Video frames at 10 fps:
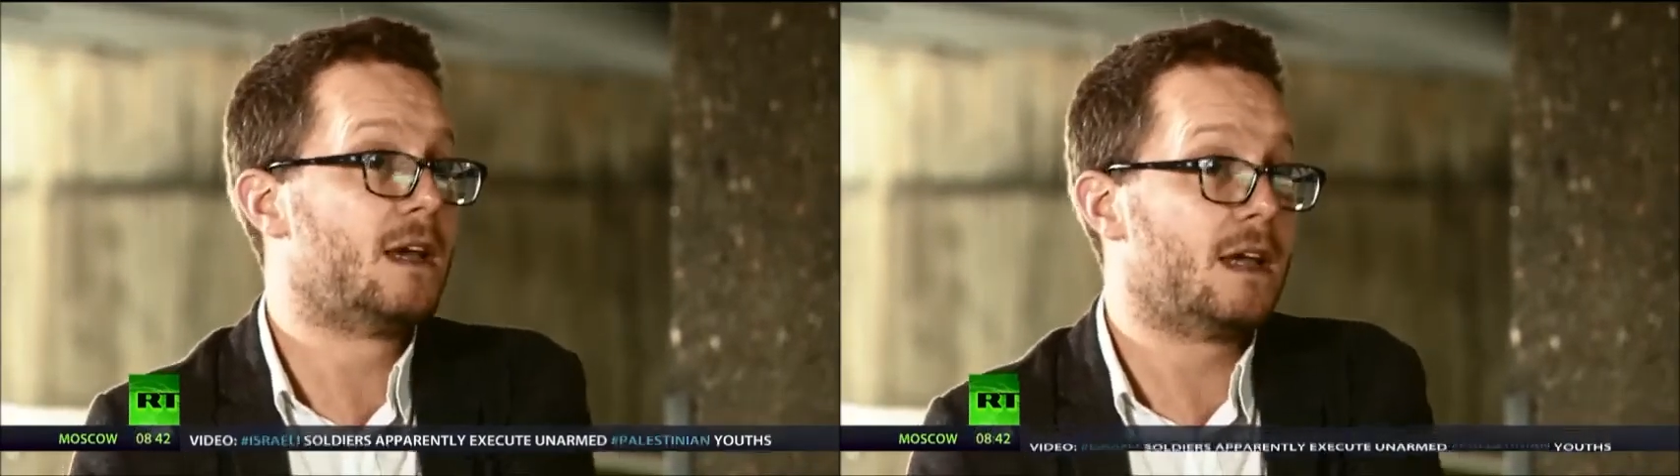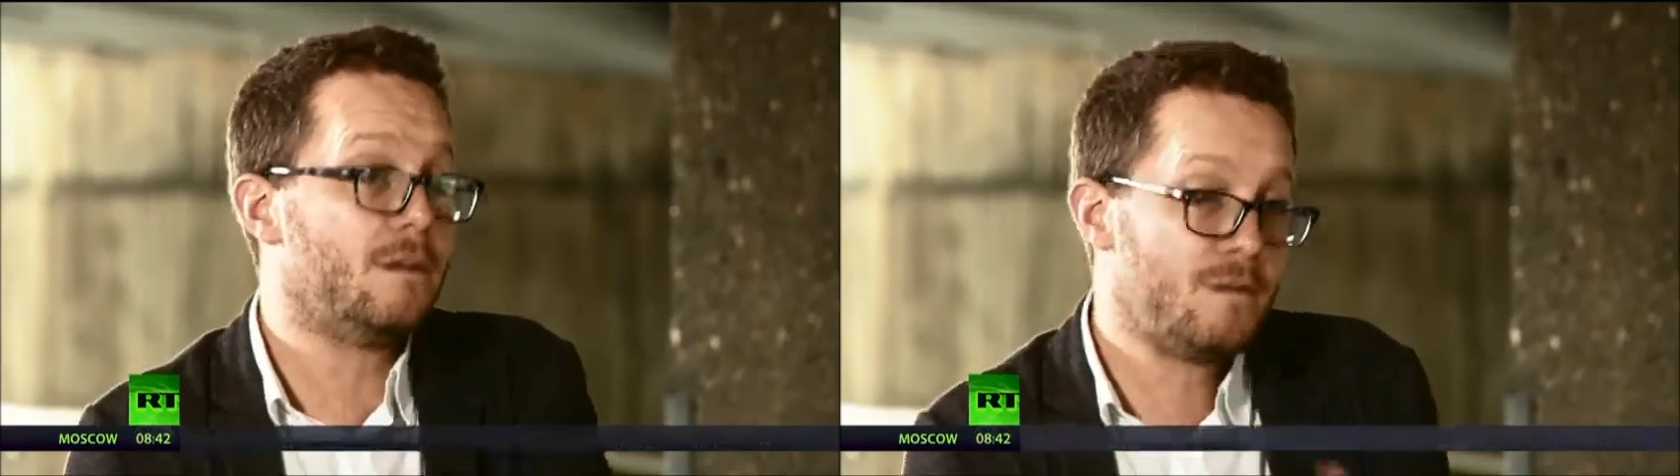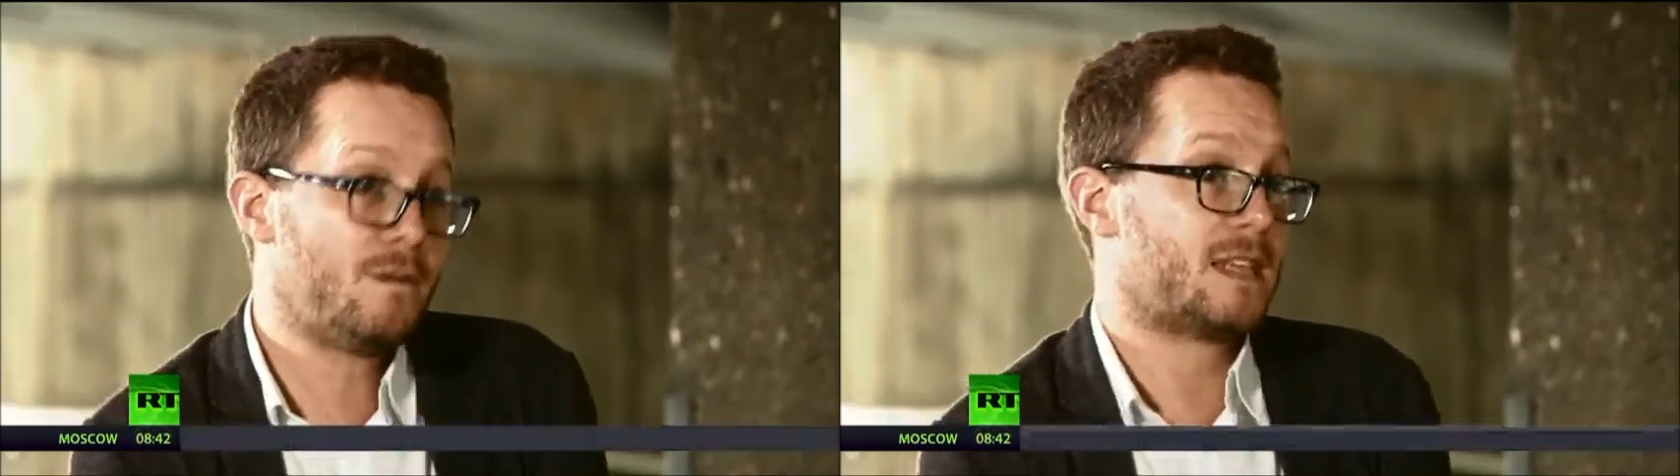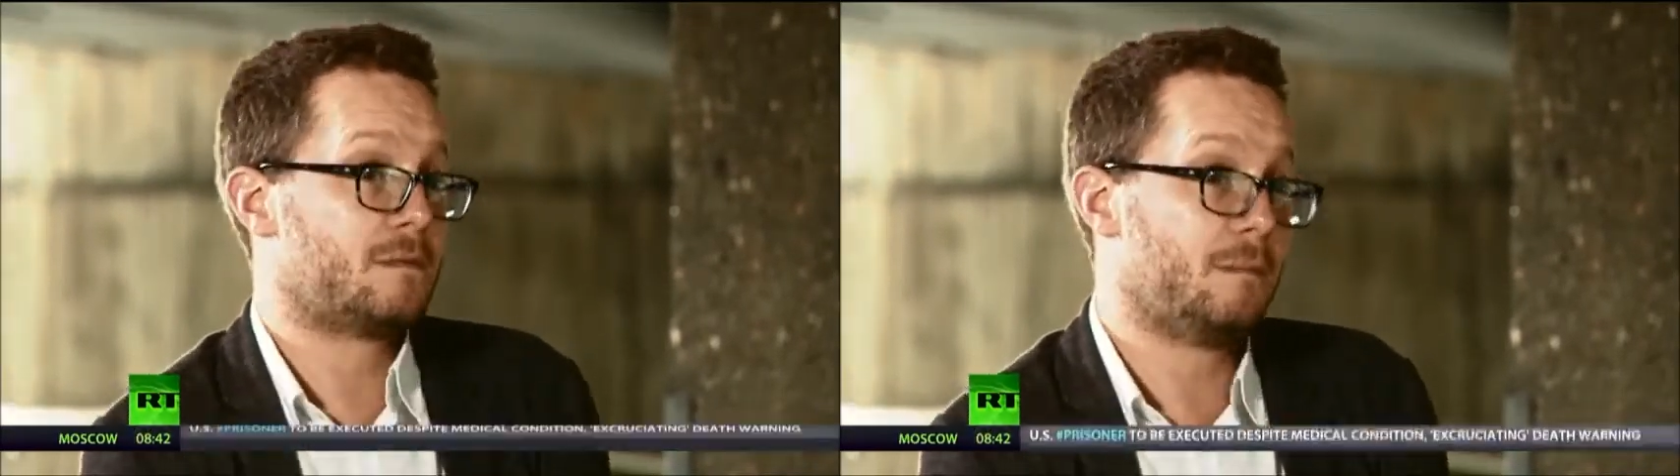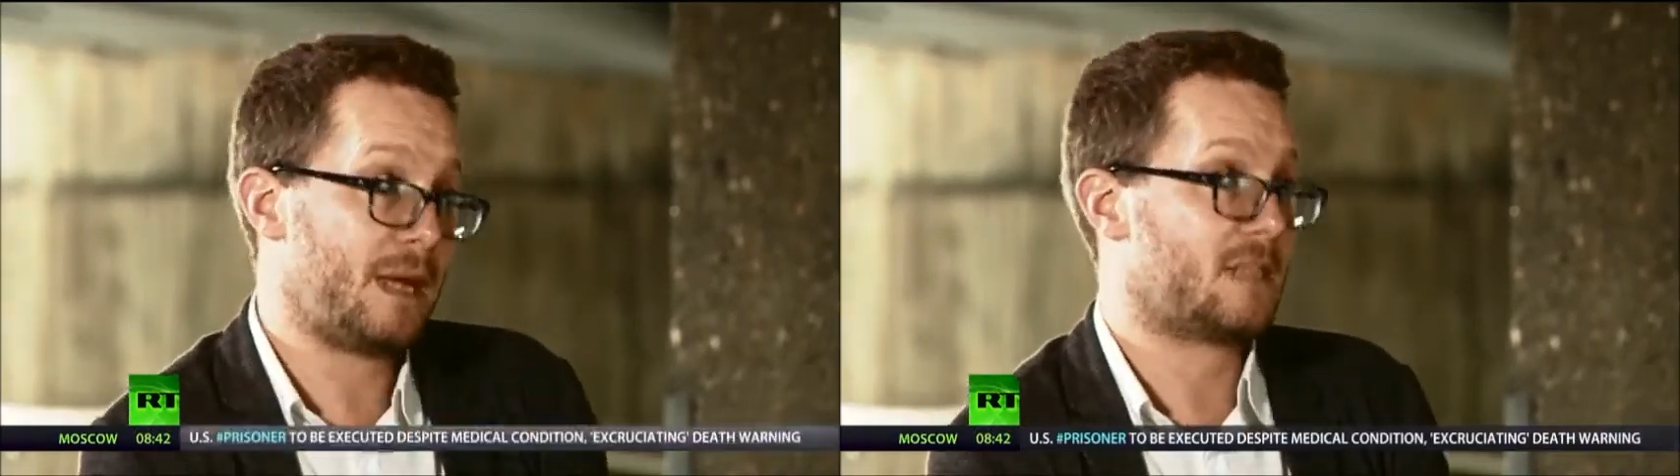If
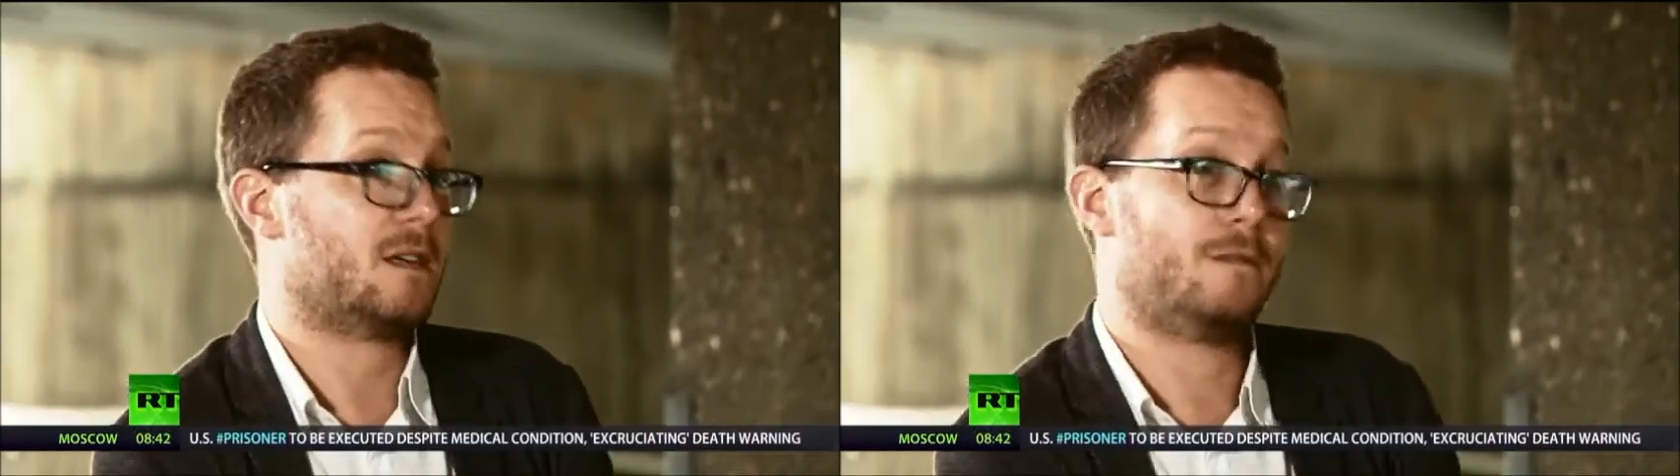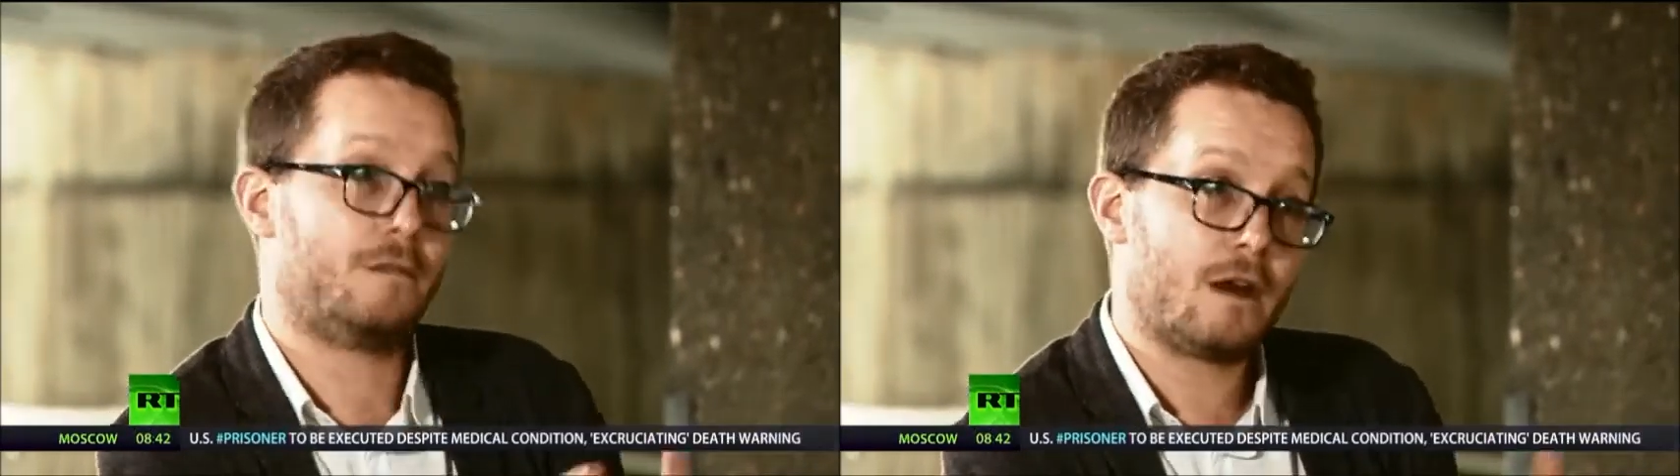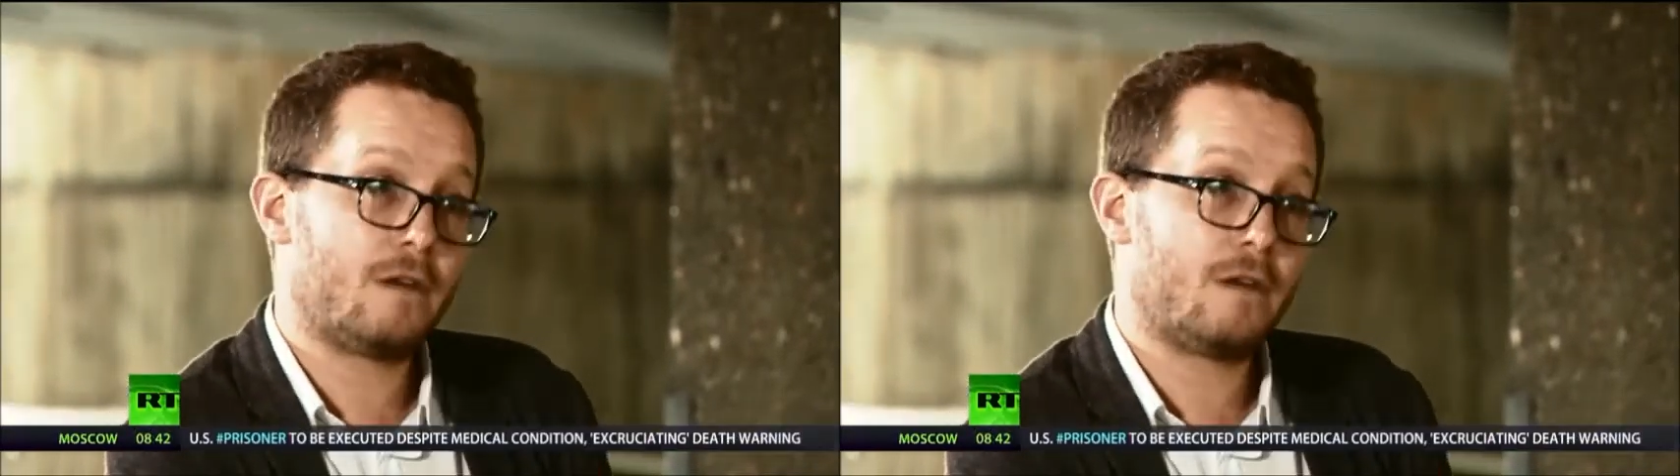investment picks up very,